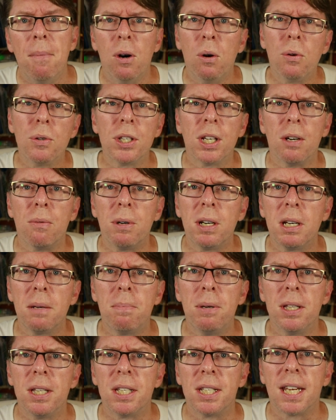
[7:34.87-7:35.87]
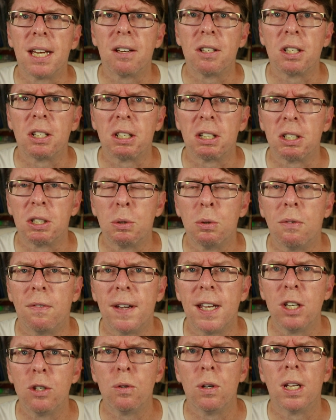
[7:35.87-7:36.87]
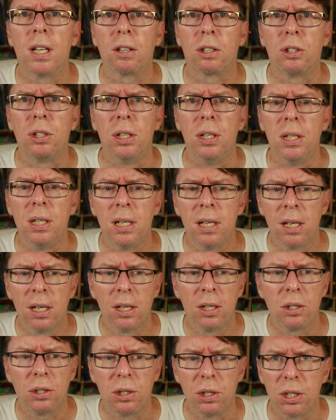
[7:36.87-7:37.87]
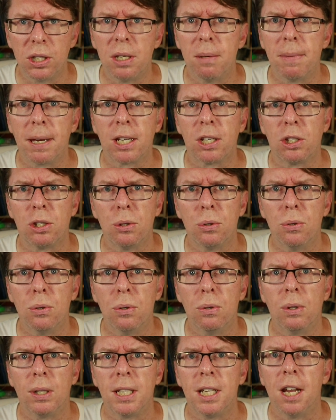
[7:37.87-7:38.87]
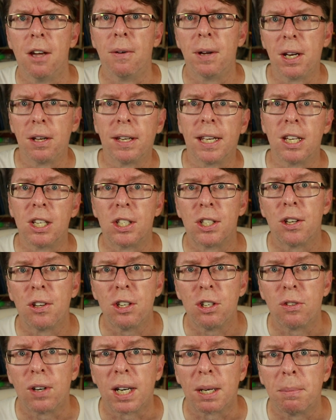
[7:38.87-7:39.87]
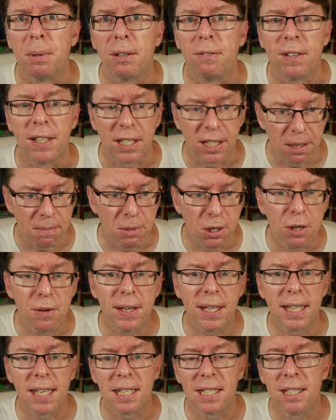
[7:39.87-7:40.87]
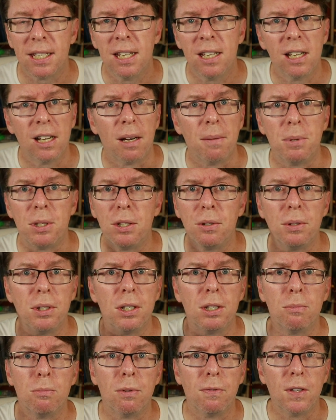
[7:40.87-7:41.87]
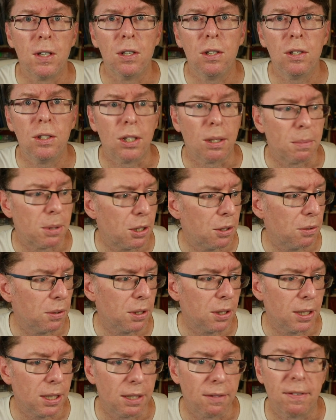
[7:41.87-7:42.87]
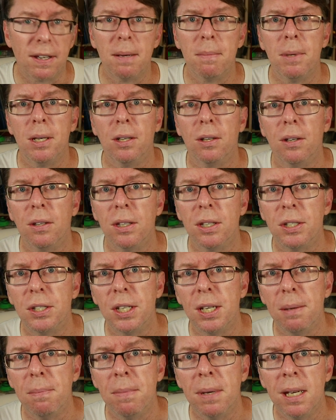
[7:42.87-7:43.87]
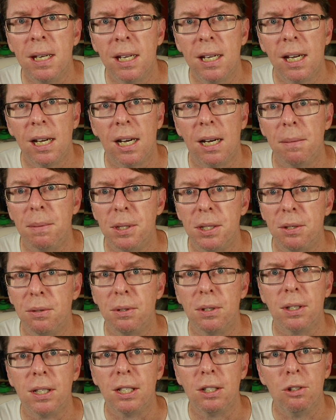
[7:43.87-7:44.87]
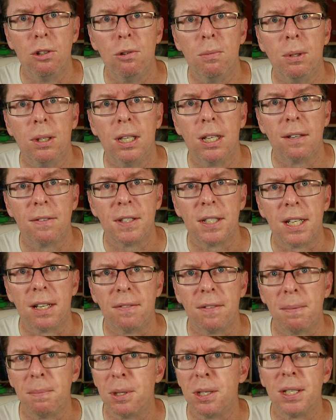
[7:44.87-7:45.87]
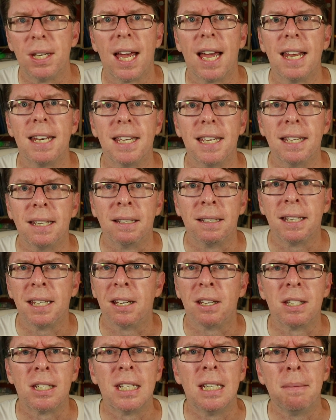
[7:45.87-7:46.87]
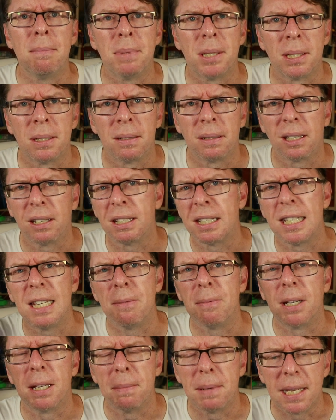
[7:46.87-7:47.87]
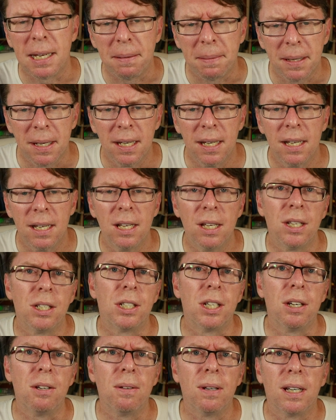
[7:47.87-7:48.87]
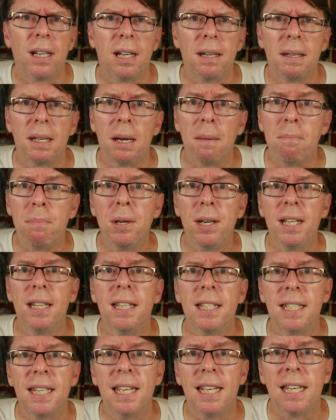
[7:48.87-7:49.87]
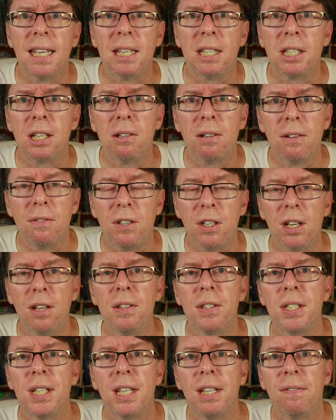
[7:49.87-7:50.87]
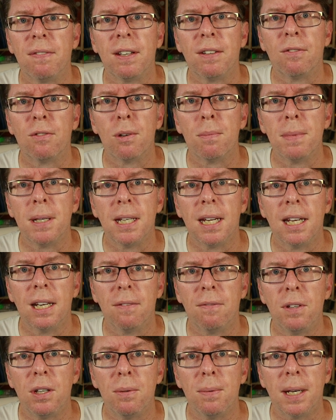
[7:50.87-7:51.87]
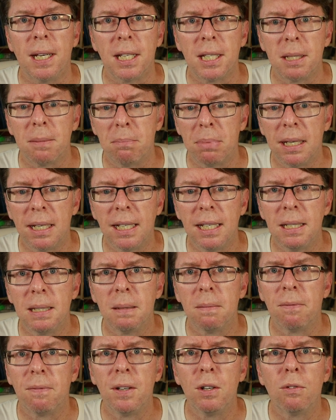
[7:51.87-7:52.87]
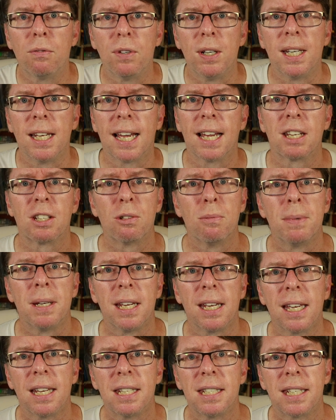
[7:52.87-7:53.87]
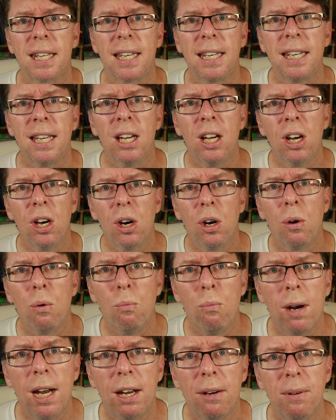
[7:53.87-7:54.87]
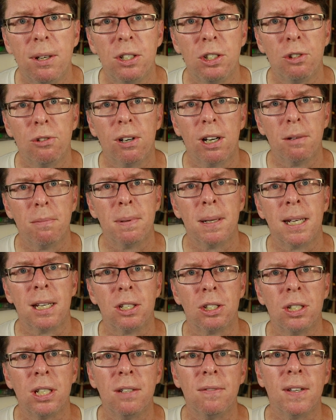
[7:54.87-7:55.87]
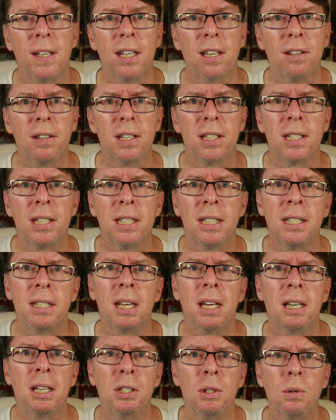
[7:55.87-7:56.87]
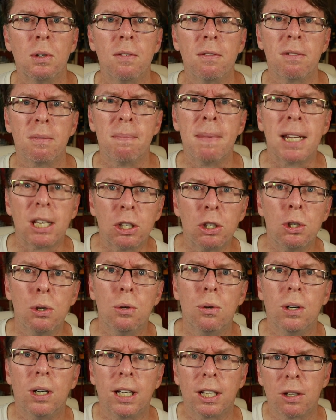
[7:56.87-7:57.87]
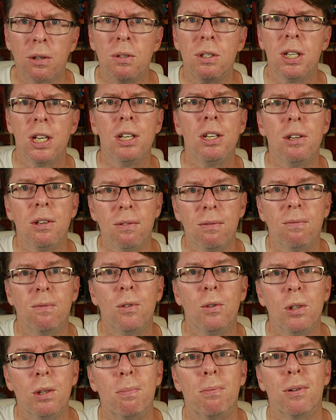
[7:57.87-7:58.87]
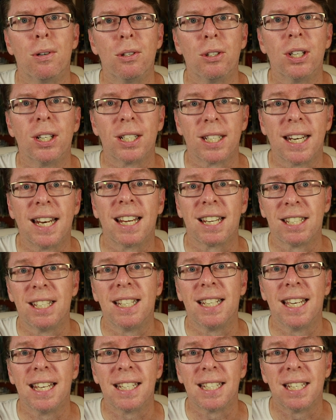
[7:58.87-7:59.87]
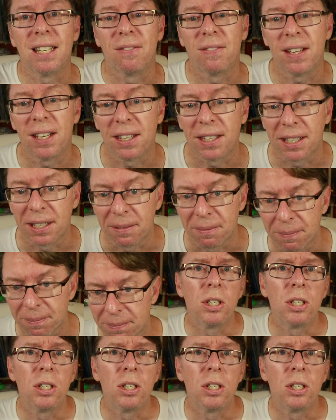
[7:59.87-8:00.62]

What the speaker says: Also, I wanted to put this out as a sort of introduction, just to make sure, you know, I don't get sidetracked by things. I'm doing this, I'm still doing reviews, I'm still doing development on the sim, I'm still doing normal life stuff, I'm just adding, you know, I sleep when I'm dead. So I'm putting this here, so if you don't see anything from me in a few weeks, please feel free to hassle me and say, where is your OpenHD video? This is sort of to make sure I continue through the project and actually get stuff out there.